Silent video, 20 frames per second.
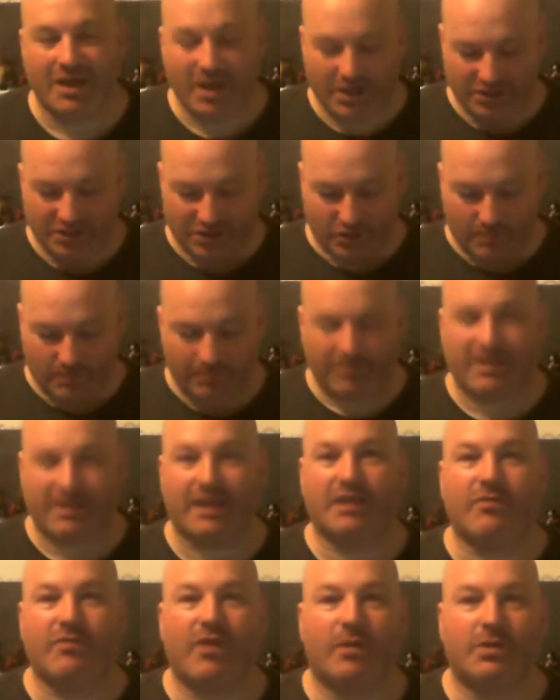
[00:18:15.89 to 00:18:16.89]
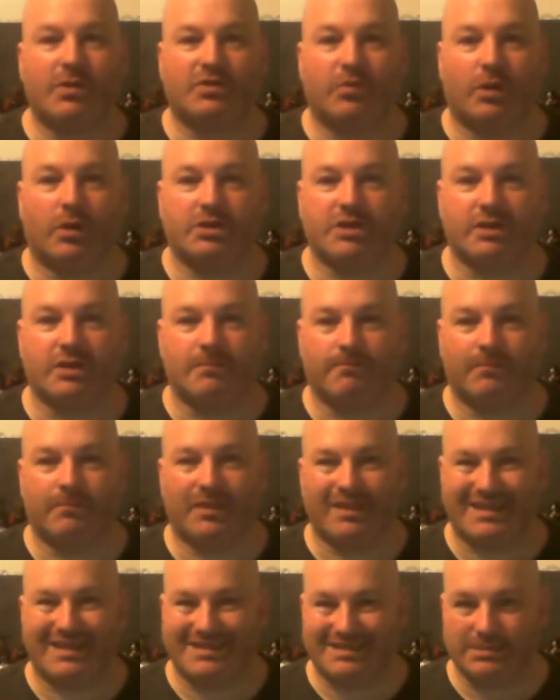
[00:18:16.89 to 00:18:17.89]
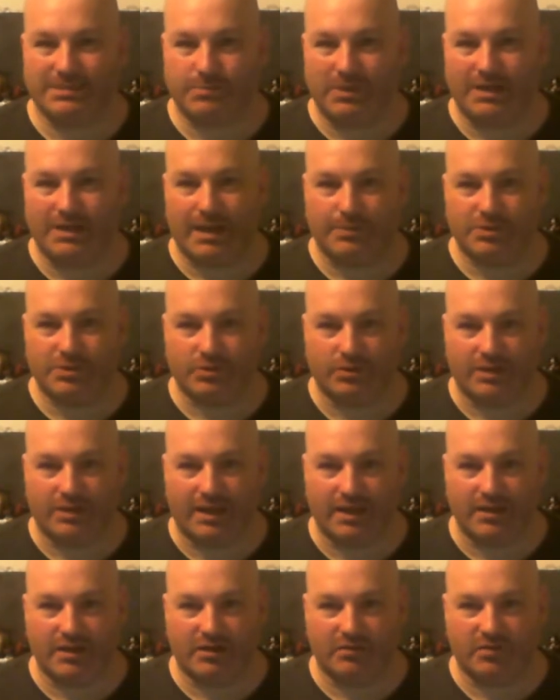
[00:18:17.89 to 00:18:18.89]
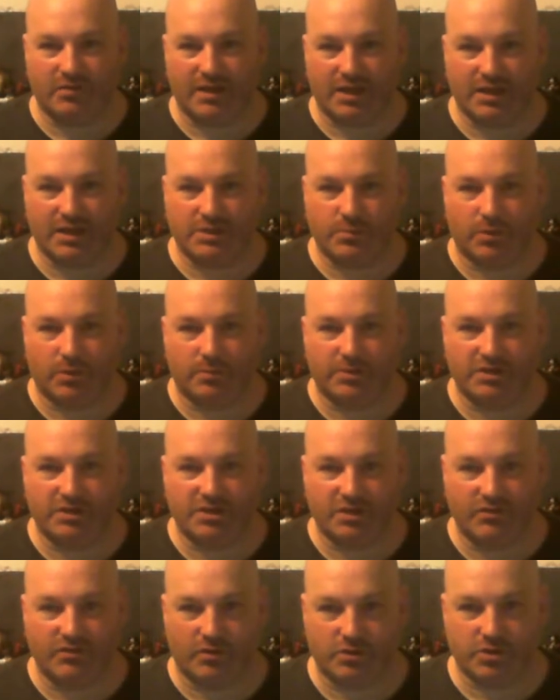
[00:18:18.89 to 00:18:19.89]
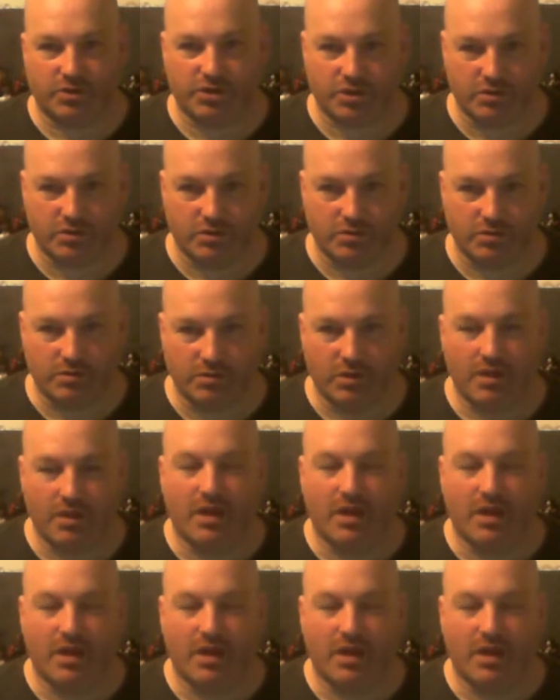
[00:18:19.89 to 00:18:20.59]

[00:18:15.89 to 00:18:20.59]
So thank you very much for watching. This has been episode 9 of the H-Bomb and J-Rock show.